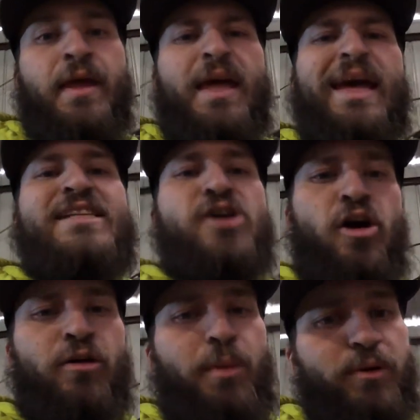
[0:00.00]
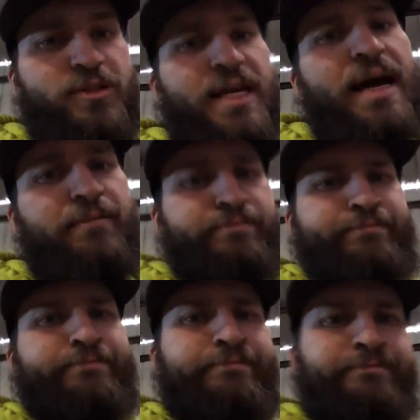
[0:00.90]
It's almost time.
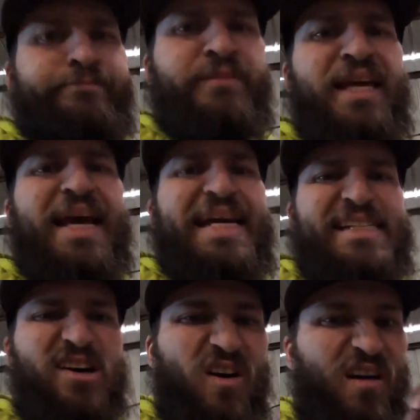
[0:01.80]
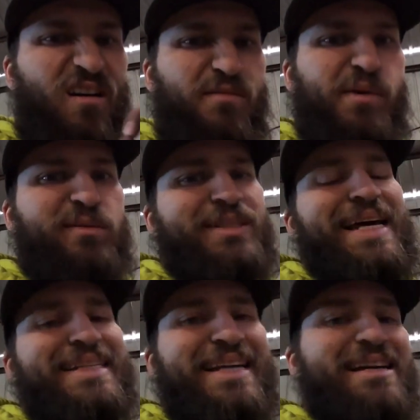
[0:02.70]
It's almost
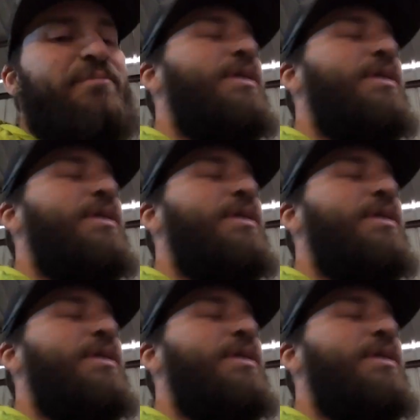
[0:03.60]
that time,